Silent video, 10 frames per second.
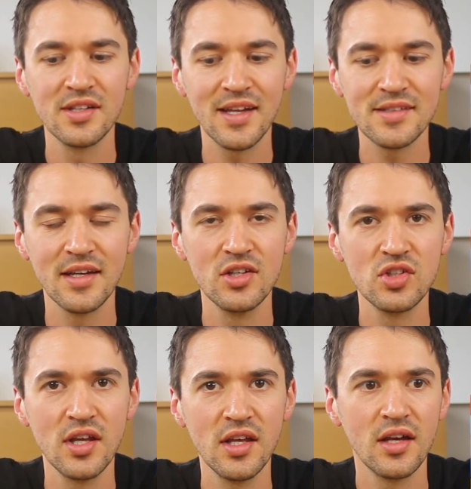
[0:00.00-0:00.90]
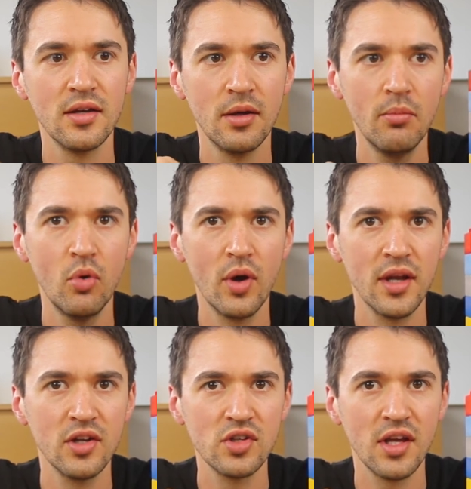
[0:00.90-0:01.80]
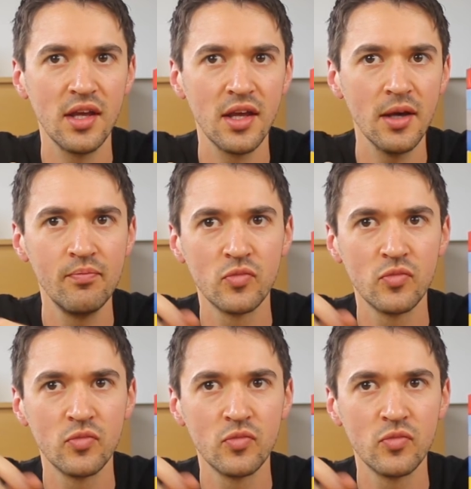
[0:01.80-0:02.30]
less energy here, more energy here.